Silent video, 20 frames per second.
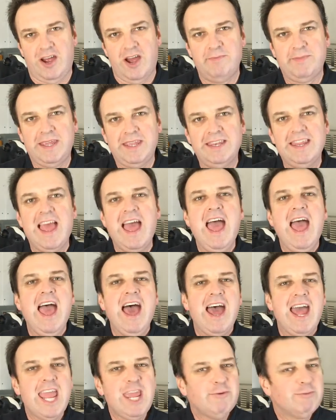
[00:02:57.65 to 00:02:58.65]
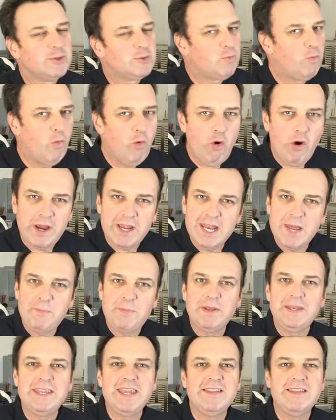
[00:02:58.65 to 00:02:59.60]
I mean, he was walking up and